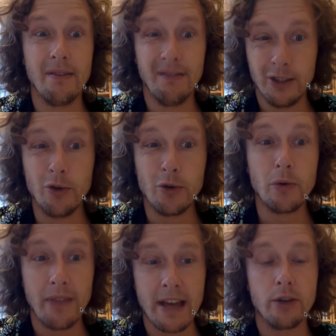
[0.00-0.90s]
you
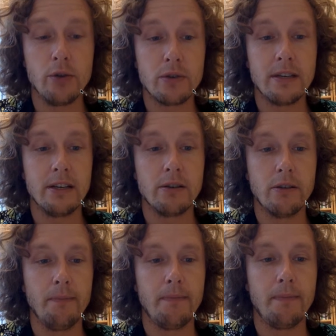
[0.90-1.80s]
then use
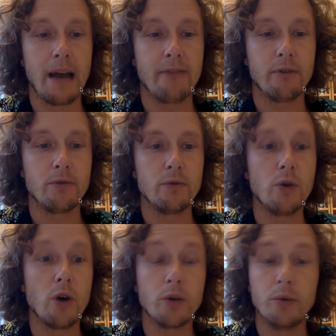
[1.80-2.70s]
digital platforms
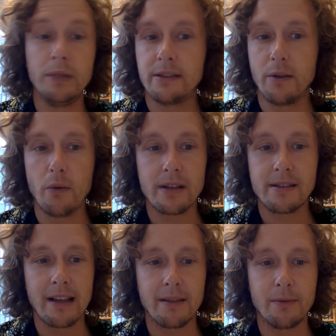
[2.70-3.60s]
not to reach the ones
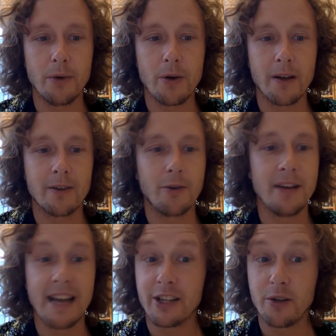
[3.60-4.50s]
that would not
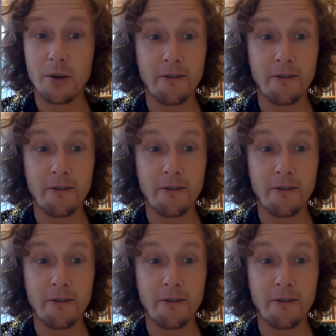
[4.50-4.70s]
connect to you